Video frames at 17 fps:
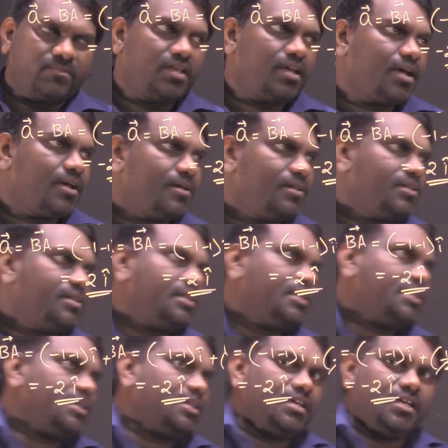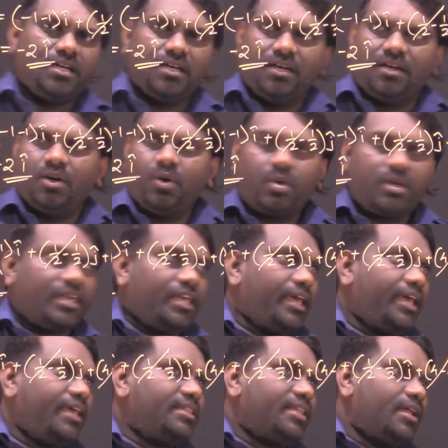Yeah.
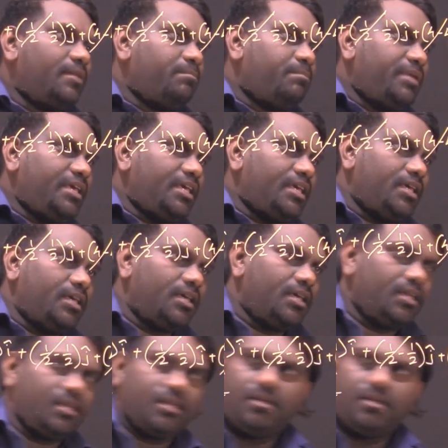Okay, then b